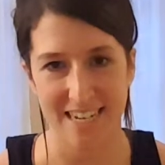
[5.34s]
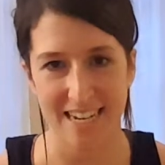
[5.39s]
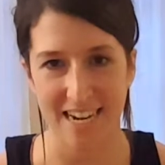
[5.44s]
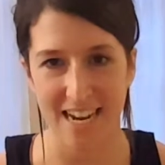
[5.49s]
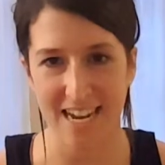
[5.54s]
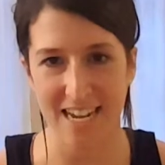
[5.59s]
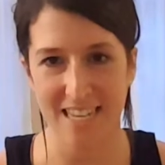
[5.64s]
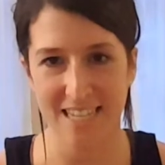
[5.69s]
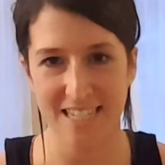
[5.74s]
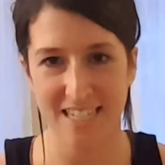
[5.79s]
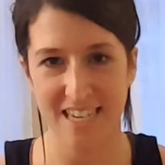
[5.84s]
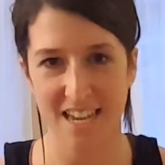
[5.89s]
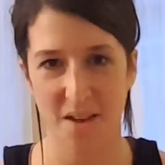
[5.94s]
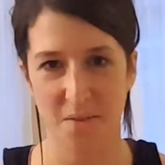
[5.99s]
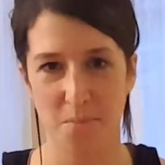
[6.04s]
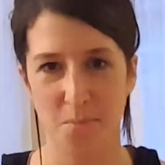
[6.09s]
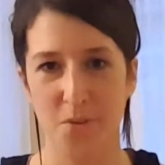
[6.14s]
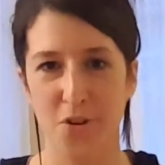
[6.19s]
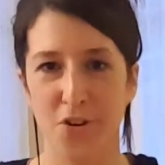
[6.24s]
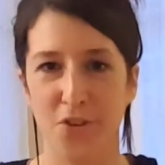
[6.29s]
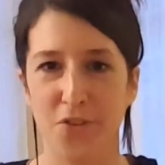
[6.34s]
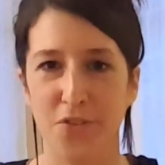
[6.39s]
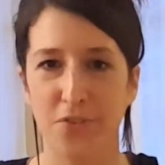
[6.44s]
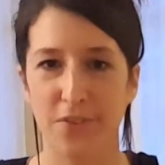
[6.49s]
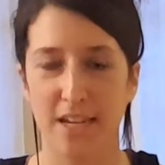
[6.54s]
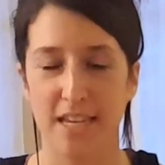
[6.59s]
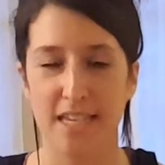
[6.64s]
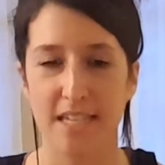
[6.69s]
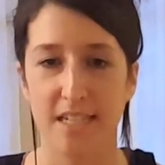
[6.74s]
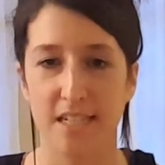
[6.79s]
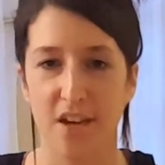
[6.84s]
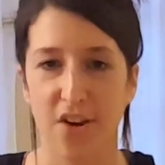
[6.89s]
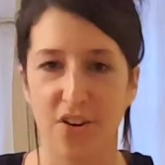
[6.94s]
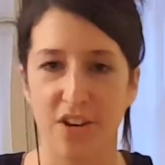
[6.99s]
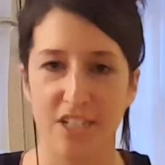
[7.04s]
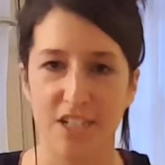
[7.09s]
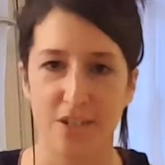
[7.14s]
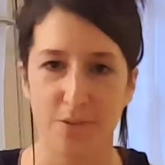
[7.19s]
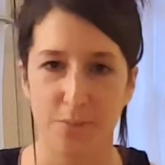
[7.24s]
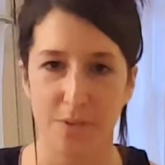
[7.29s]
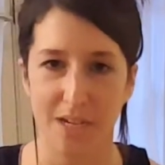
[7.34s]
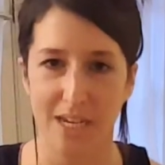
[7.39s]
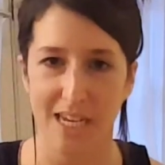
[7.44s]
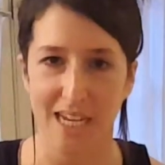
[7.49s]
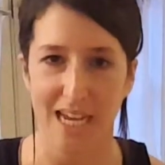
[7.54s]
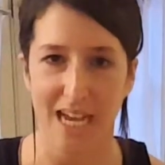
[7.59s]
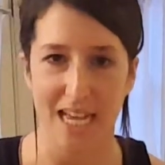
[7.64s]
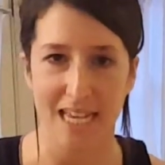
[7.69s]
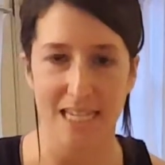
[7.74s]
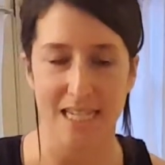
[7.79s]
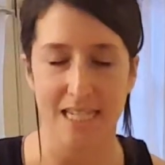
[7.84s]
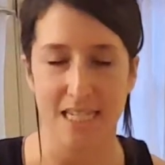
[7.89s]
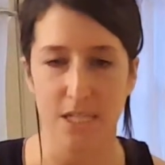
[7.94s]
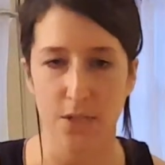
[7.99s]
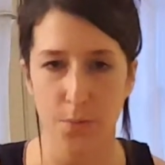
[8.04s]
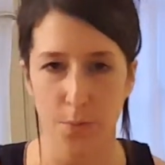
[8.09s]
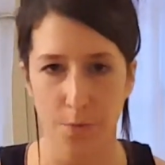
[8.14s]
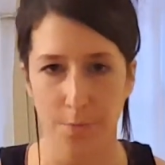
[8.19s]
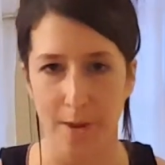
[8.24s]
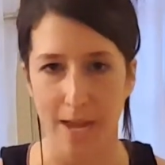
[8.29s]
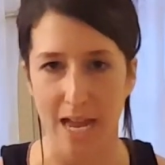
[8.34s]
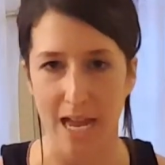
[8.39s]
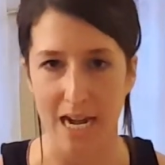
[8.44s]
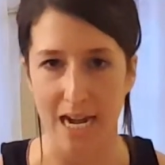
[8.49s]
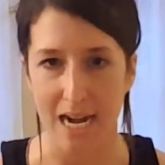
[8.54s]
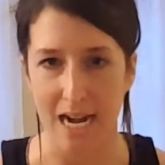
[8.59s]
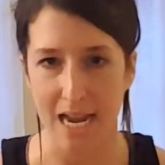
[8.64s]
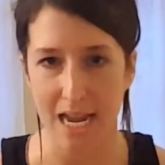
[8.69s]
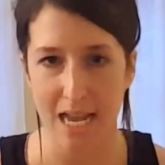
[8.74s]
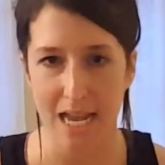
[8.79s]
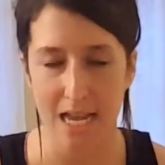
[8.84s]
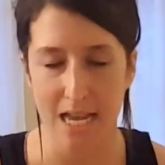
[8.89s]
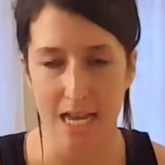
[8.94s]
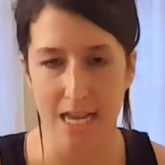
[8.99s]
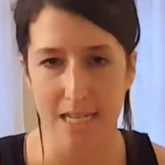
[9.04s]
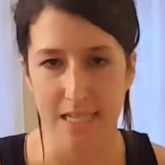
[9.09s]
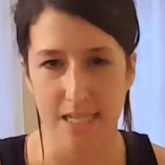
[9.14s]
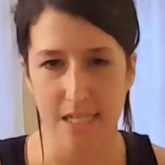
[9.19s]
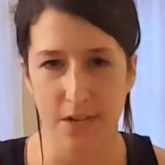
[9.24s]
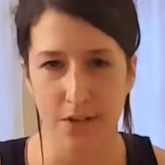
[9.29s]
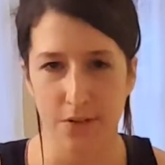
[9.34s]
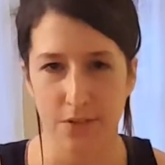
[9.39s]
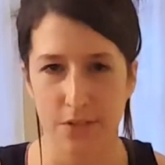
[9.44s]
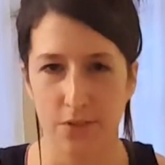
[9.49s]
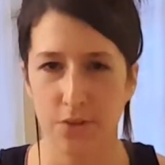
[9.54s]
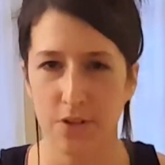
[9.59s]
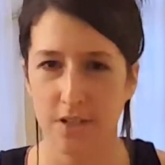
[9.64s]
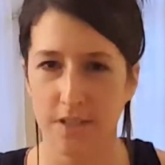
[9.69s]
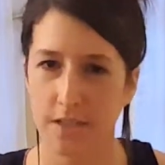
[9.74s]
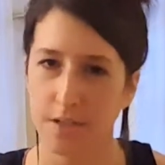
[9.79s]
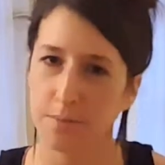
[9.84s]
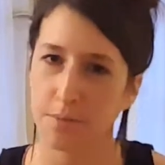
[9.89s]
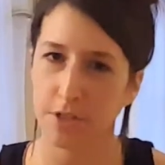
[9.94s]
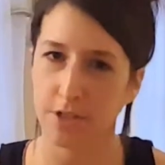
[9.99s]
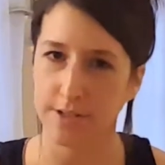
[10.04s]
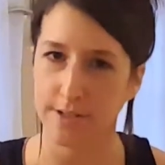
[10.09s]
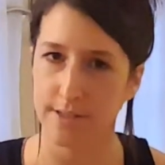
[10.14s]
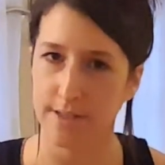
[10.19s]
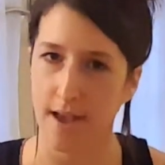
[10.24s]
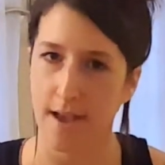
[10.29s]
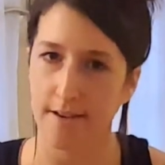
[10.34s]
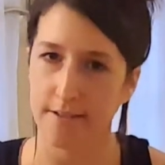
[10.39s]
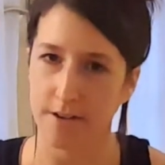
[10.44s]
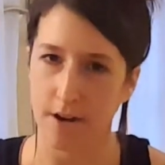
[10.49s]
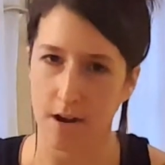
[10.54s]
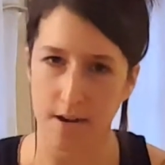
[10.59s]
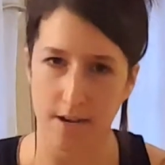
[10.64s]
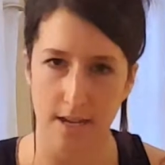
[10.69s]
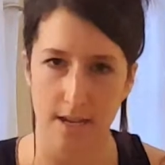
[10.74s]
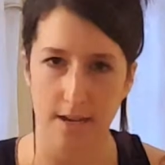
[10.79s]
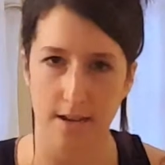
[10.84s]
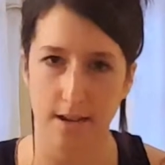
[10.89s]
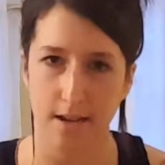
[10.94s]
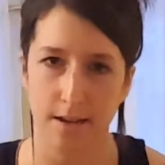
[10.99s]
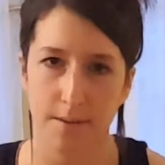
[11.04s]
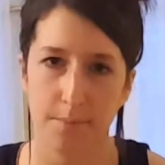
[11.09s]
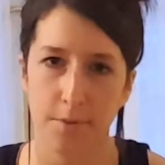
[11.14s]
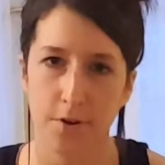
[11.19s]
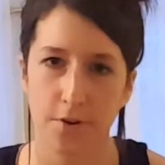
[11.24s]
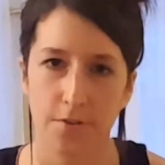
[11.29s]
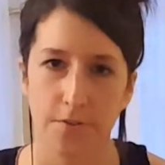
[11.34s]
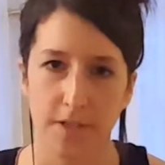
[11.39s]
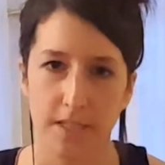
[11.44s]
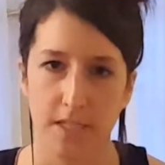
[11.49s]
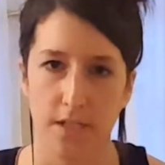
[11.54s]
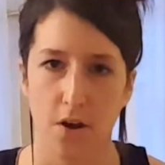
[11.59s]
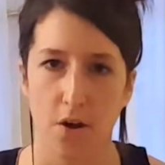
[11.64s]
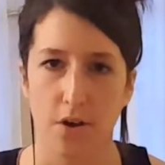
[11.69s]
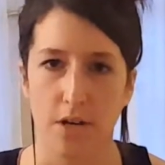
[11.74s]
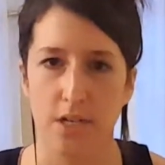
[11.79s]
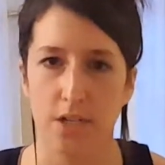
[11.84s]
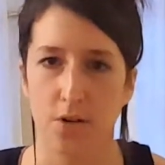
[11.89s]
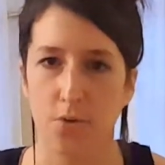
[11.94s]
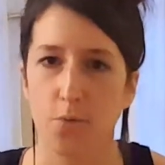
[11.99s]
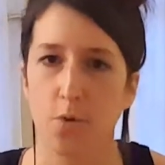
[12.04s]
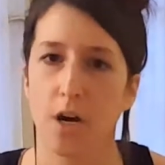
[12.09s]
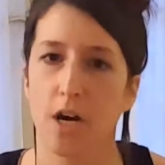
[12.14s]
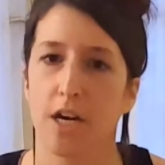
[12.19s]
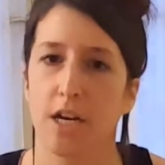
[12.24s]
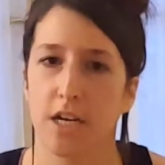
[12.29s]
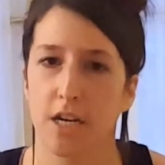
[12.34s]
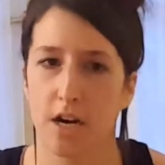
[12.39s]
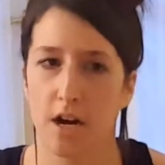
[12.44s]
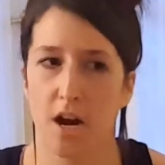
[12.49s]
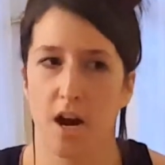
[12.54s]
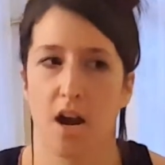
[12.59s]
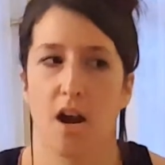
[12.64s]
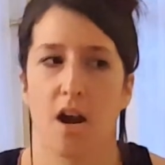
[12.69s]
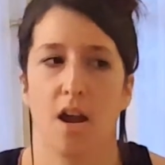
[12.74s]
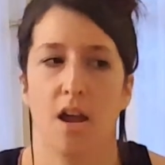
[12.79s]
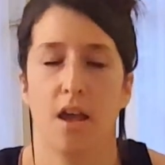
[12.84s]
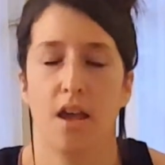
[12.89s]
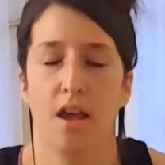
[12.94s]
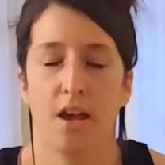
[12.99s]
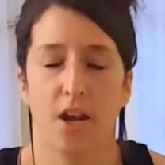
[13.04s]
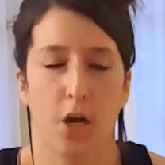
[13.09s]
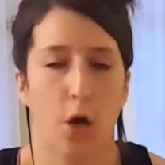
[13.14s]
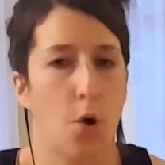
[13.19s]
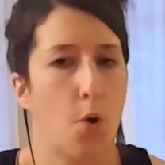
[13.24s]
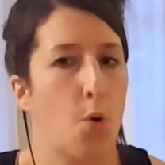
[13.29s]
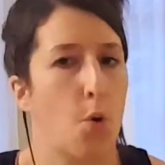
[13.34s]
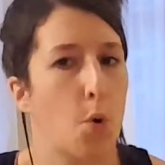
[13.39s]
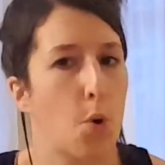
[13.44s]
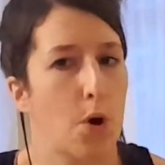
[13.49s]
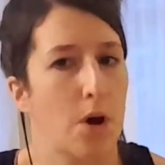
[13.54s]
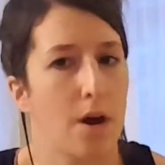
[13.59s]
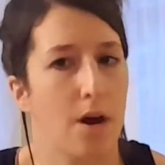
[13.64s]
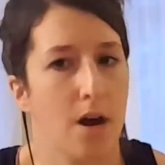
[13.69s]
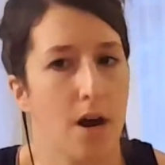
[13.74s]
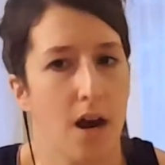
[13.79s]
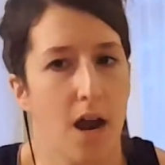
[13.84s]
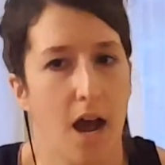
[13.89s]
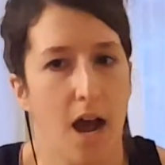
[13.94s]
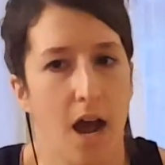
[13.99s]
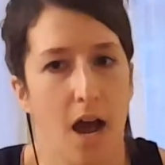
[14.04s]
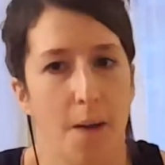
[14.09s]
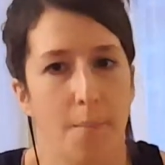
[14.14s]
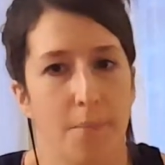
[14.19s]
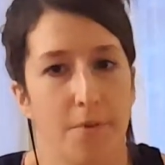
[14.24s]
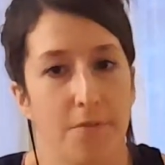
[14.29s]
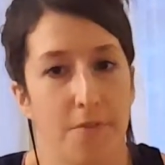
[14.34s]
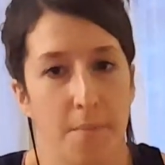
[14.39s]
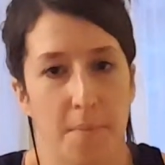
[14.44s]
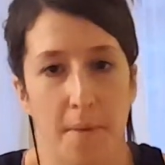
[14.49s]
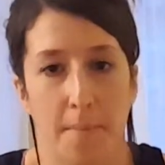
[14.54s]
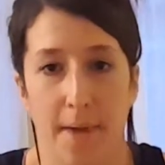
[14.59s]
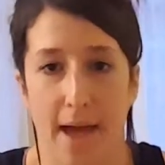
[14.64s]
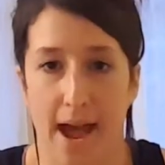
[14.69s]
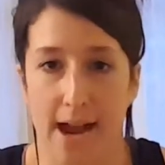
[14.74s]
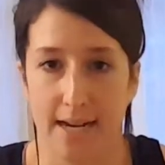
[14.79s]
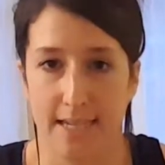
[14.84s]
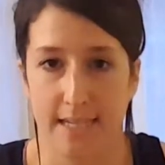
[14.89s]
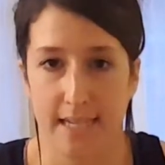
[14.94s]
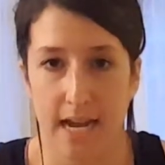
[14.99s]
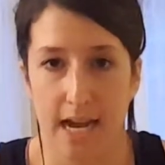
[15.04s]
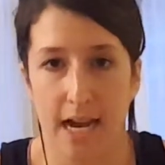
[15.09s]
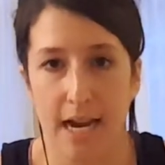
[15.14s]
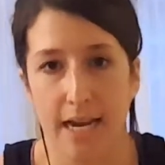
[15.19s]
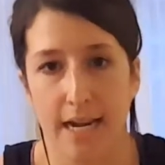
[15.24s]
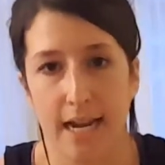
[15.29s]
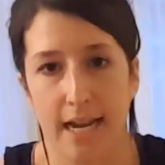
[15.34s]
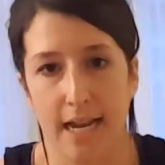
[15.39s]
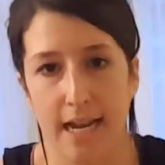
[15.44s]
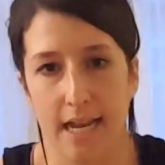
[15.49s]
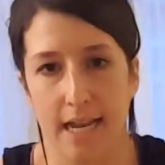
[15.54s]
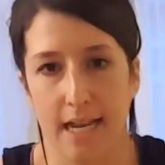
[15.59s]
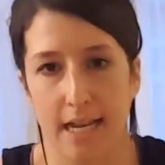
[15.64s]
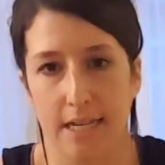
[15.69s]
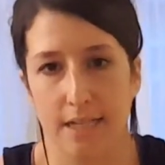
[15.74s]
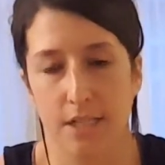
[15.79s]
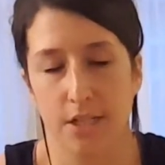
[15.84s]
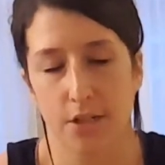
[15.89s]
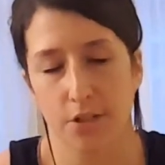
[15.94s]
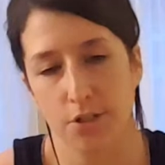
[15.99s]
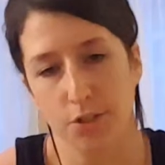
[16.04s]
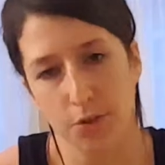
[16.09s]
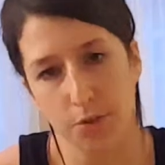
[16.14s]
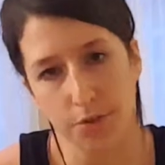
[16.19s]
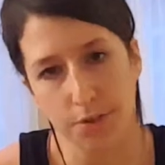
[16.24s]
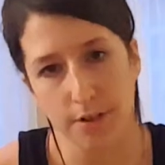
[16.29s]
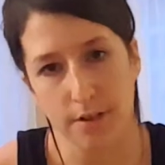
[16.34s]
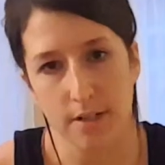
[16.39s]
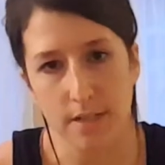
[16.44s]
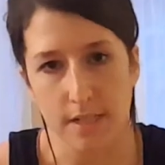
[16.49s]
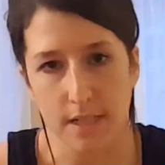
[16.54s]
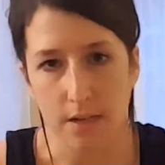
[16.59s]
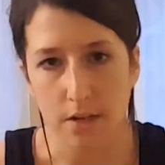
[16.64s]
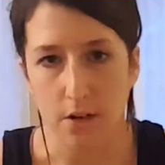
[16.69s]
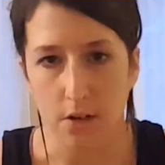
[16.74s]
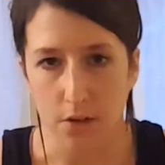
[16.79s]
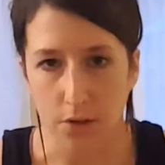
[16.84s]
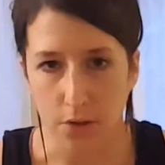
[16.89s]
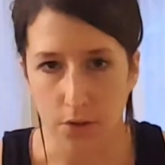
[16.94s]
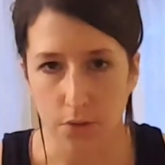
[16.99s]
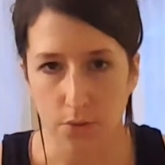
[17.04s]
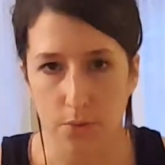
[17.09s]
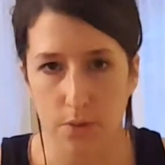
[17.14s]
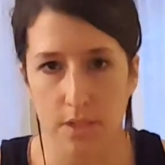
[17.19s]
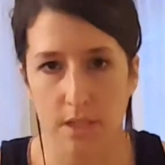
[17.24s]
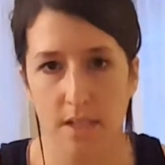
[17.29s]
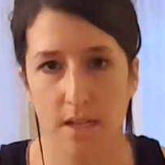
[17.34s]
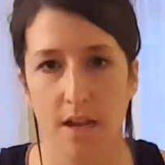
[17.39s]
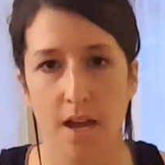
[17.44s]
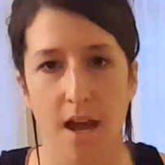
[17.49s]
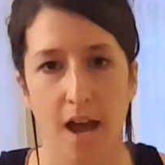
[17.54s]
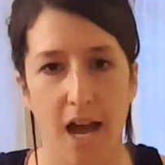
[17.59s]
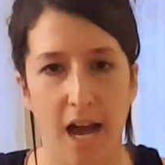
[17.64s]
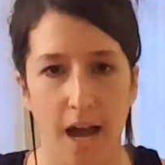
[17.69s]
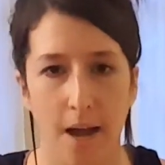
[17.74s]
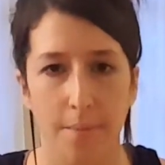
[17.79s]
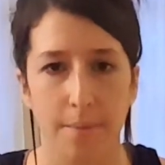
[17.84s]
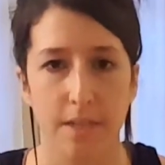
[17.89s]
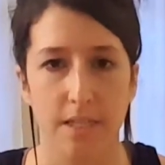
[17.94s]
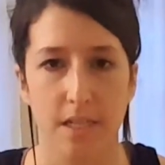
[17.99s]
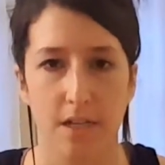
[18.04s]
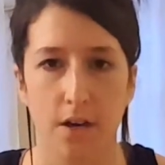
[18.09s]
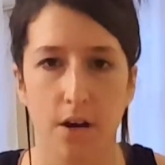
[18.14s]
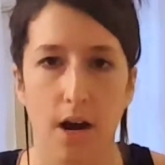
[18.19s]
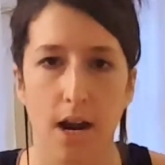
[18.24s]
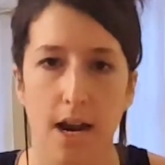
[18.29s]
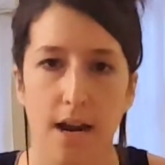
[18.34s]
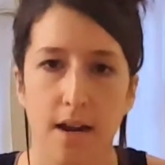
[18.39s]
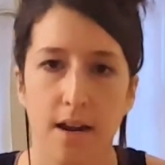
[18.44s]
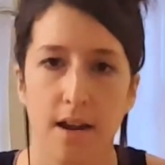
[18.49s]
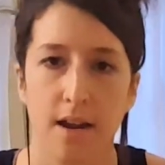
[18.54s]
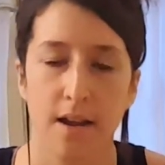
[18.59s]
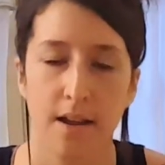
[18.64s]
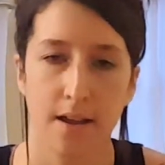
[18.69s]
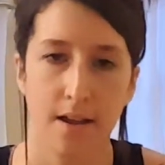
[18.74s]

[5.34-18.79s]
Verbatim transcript: Today's move is going to be a Superman. So sort of similar to that donkey kick move, it's going to work your core, um, but from the backside and your shoulders and your glutes. Um, it's a great